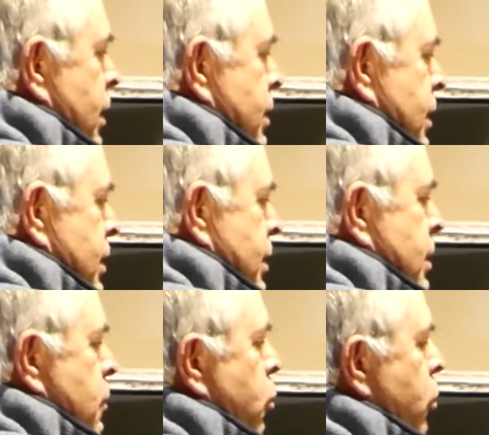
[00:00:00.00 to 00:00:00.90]
and this
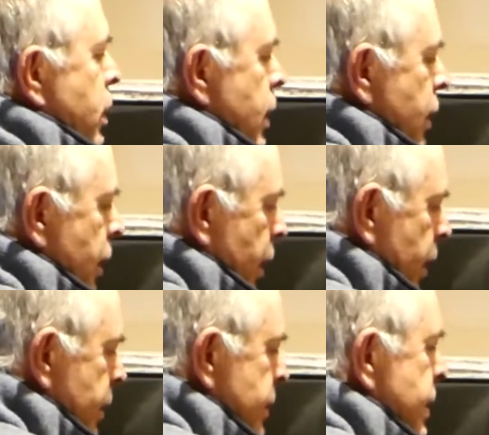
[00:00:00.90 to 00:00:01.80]
is body,
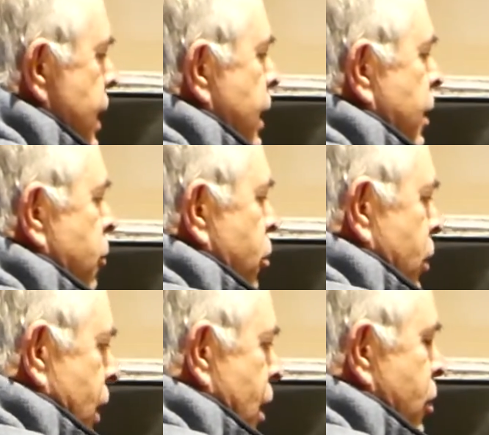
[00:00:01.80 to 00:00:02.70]
and they
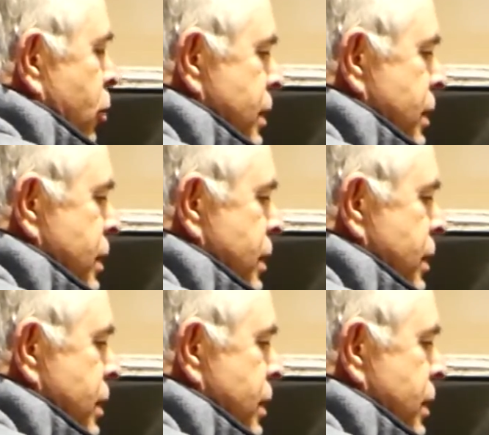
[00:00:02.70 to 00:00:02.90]
communicate